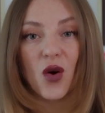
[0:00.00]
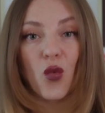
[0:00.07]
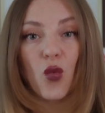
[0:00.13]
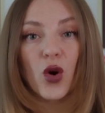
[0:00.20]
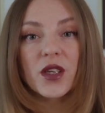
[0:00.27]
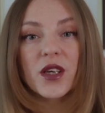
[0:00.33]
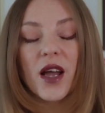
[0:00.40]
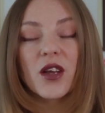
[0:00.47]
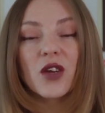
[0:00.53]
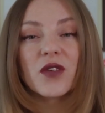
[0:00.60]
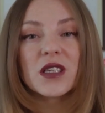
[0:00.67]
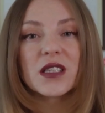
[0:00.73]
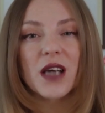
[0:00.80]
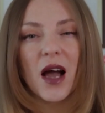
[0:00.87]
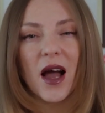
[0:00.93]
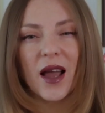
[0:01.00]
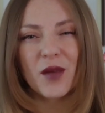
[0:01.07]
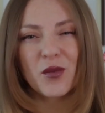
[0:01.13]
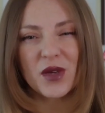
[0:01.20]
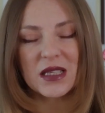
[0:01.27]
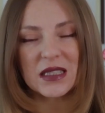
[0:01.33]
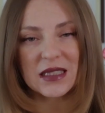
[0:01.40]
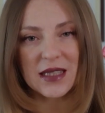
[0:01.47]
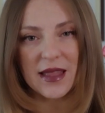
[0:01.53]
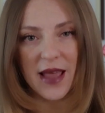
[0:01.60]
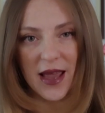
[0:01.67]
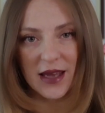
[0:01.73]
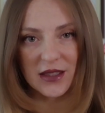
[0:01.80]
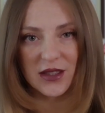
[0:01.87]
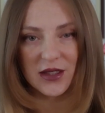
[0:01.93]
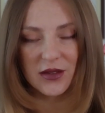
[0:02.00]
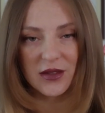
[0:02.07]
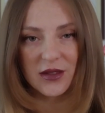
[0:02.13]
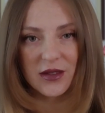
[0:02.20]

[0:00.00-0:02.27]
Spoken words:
What kind of a type is that?